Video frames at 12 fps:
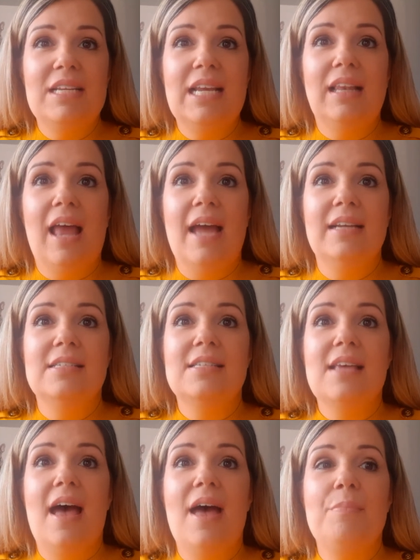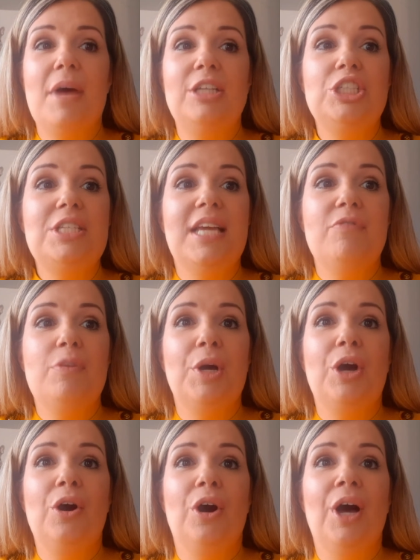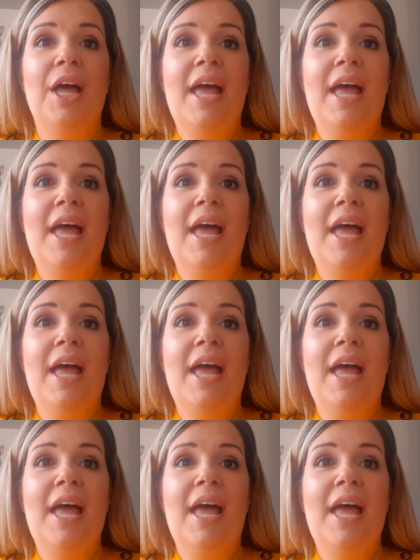deadlines and just to give them a go.